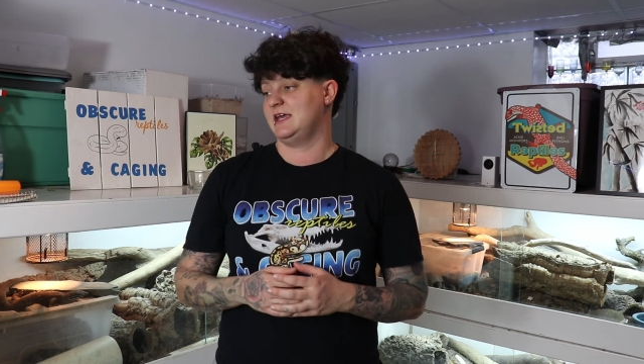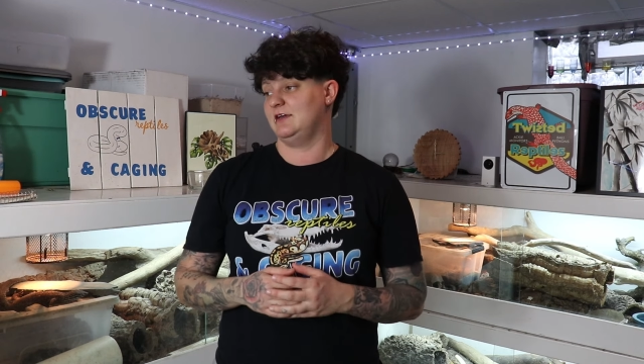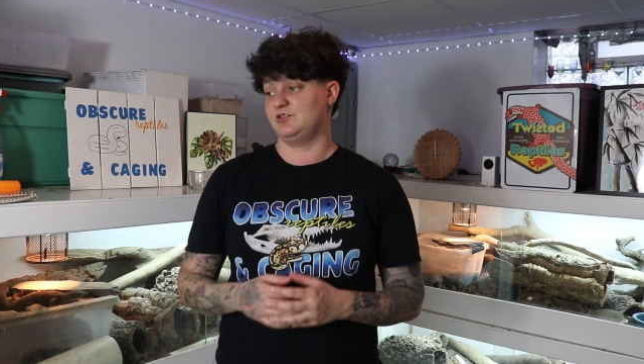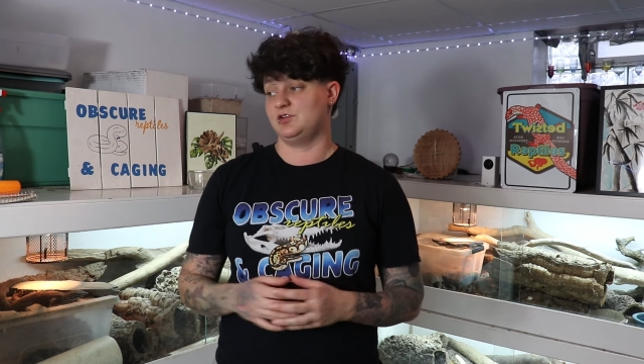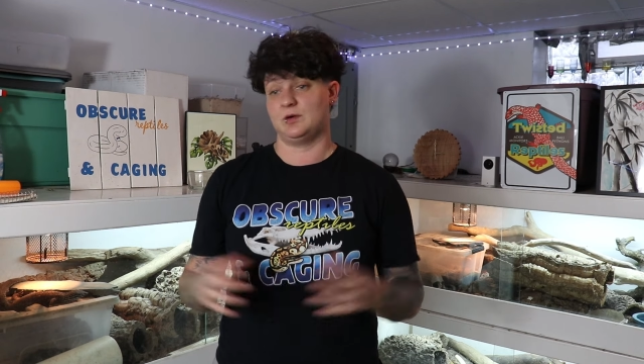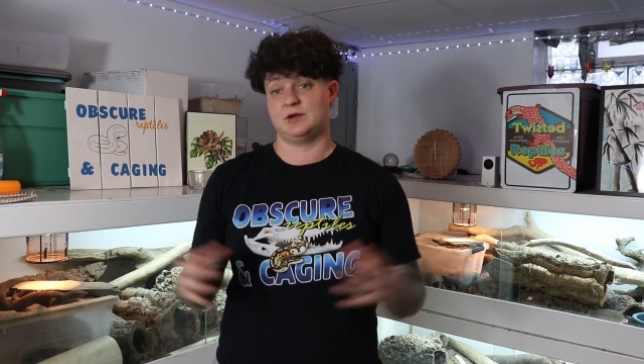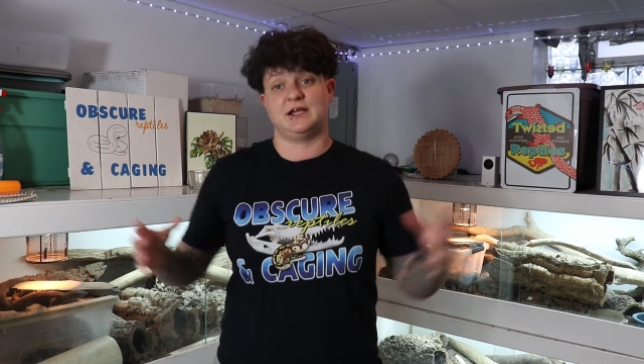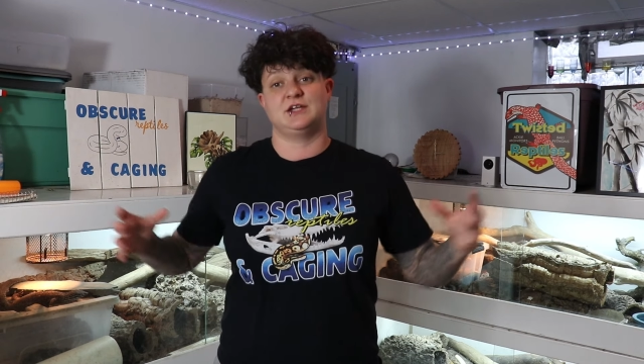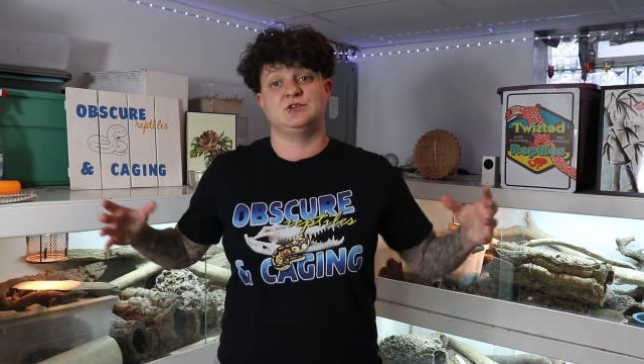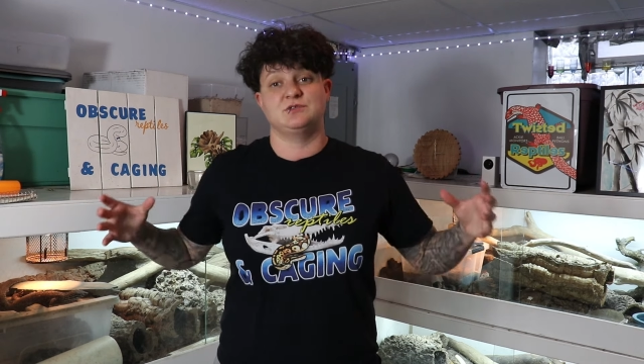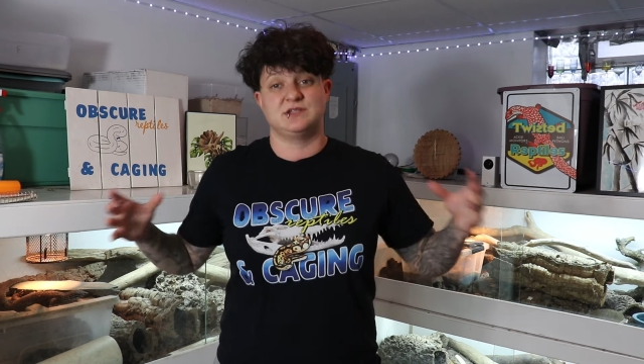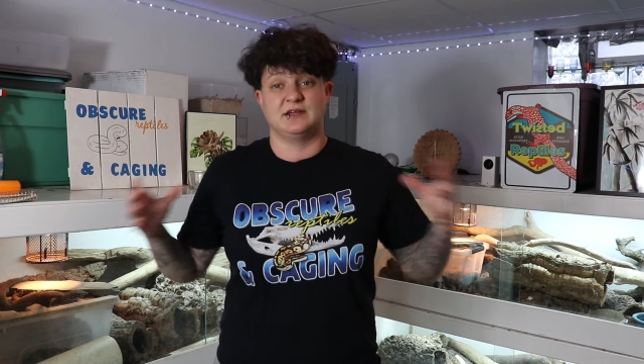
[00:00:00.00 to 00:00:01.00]
if you are not
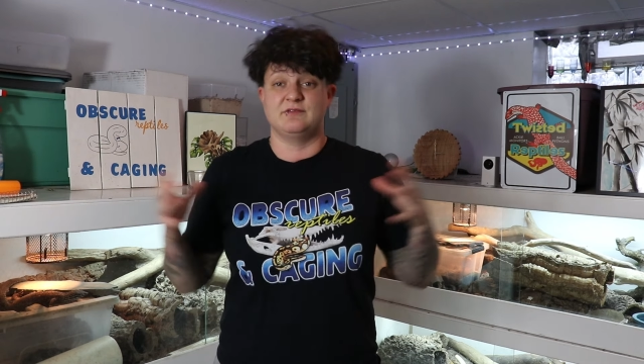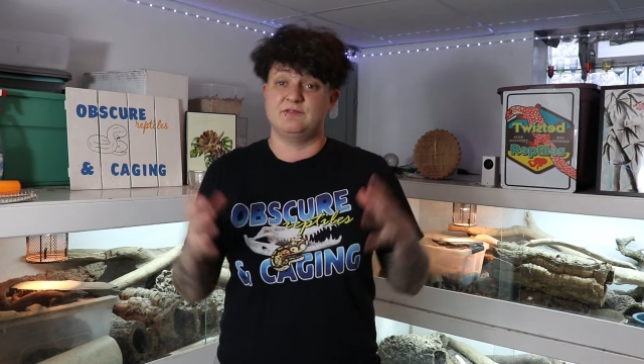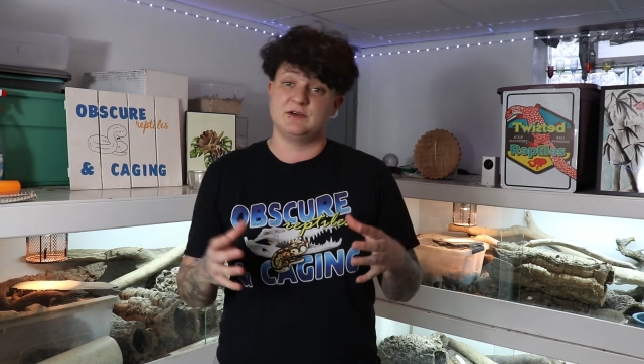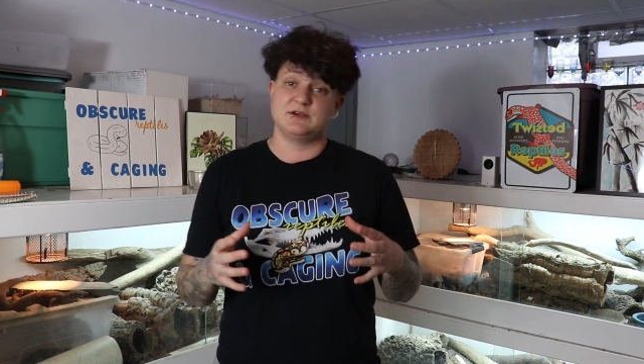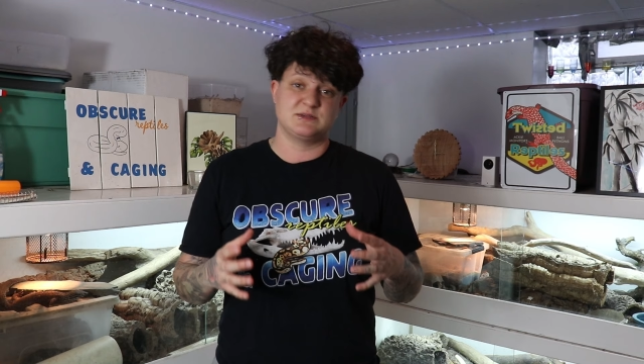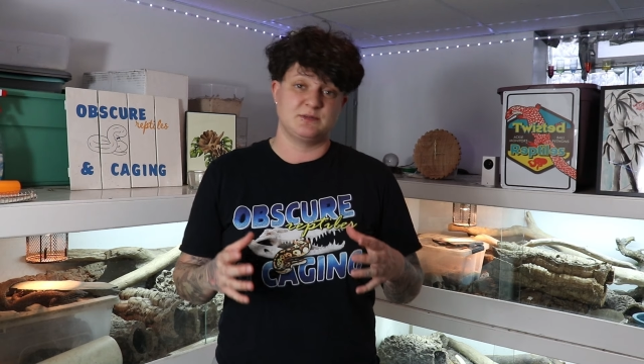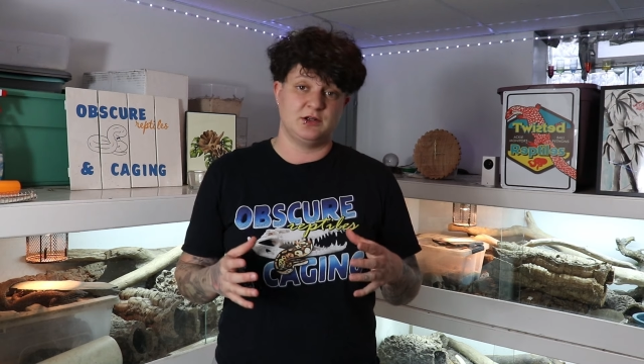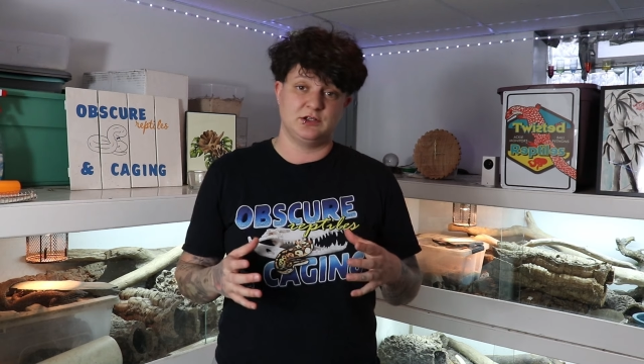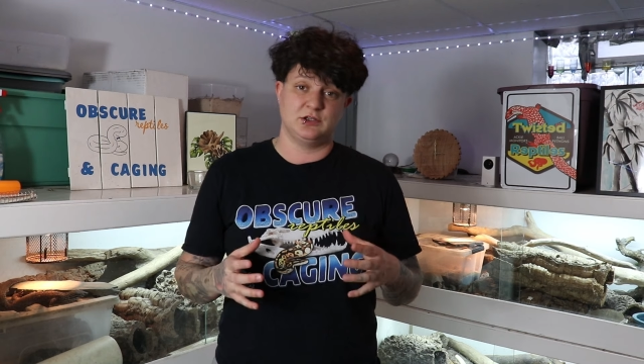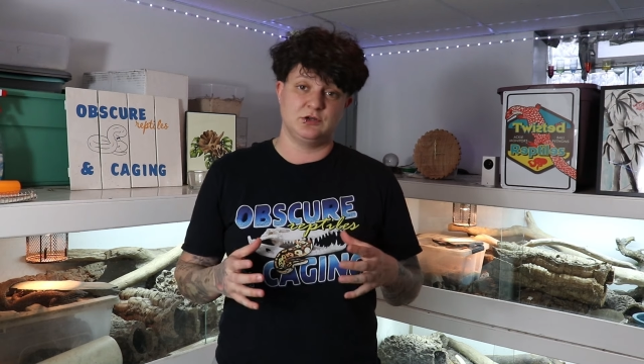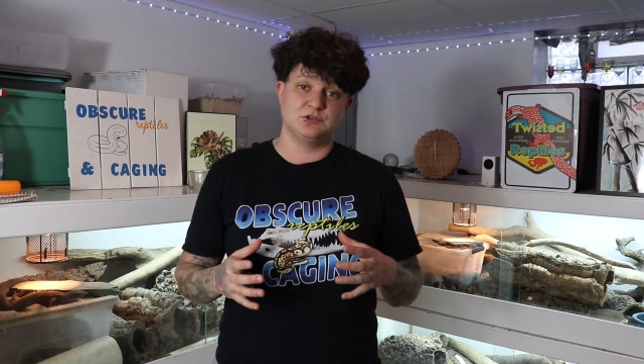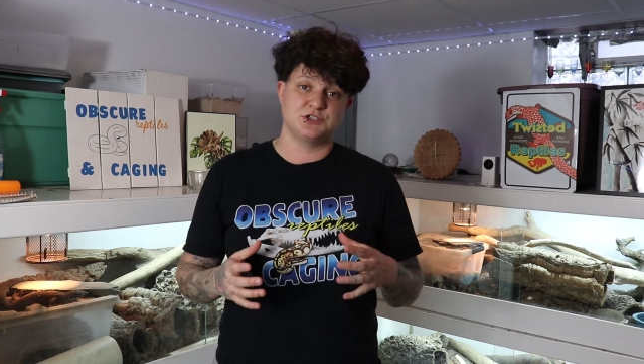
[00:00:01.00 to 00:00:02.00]
using a very small
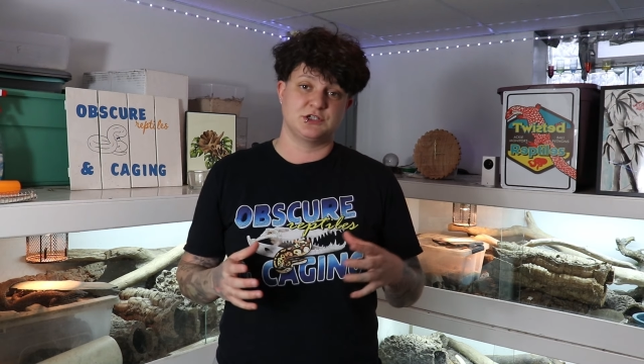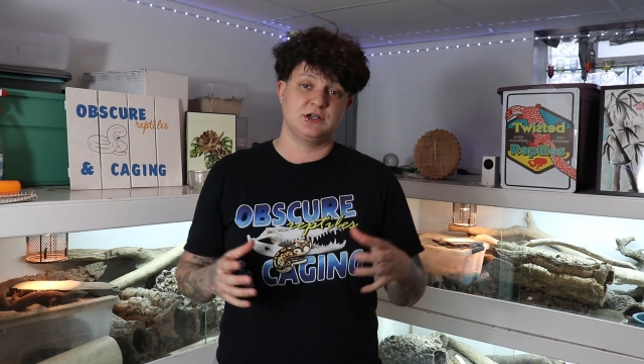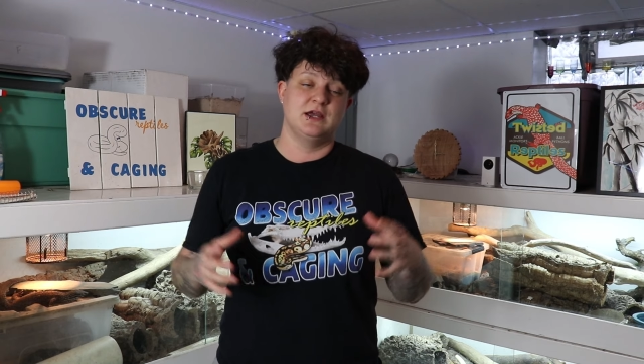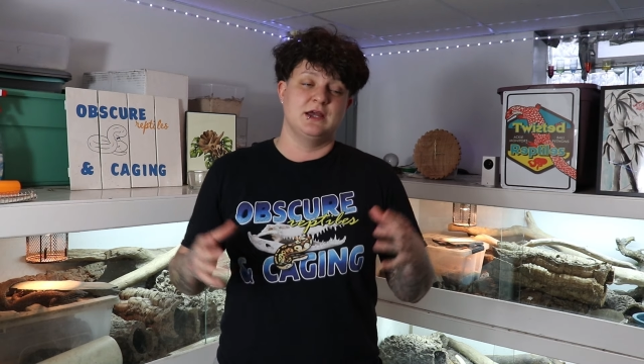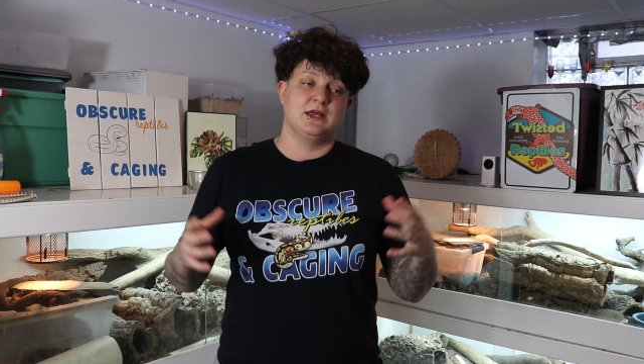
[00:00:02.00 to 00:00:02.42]
enclosure,